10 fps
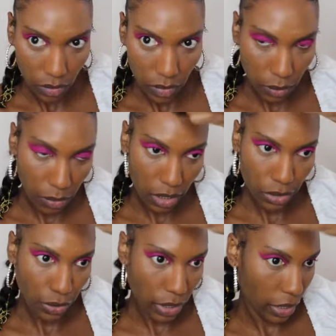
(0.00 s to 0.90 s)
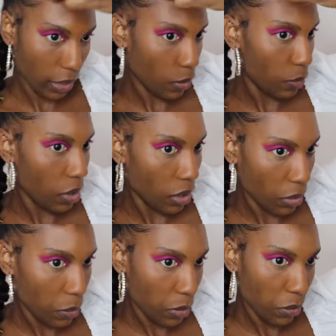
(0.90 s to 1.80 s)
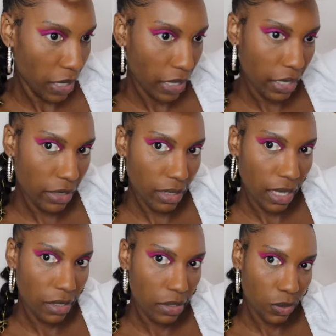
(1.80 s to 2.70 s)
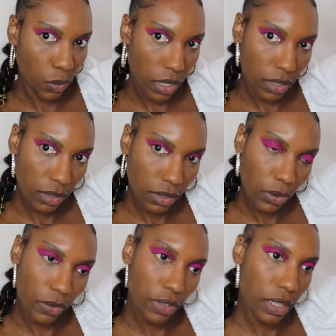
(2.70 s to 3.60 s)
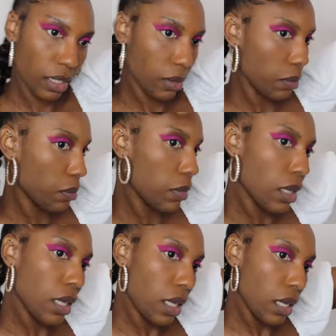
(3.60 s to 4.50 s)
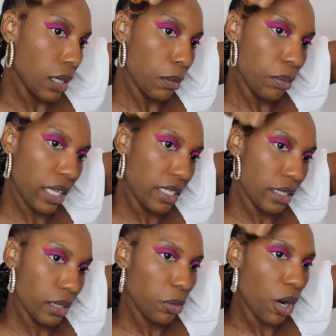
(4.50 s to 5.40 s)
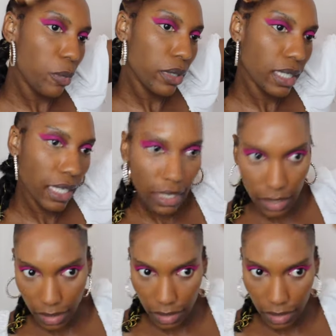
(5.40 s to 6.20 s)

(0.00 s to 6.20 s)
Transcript: To make sure I get all up on my hairline as well, so everything blends in properly.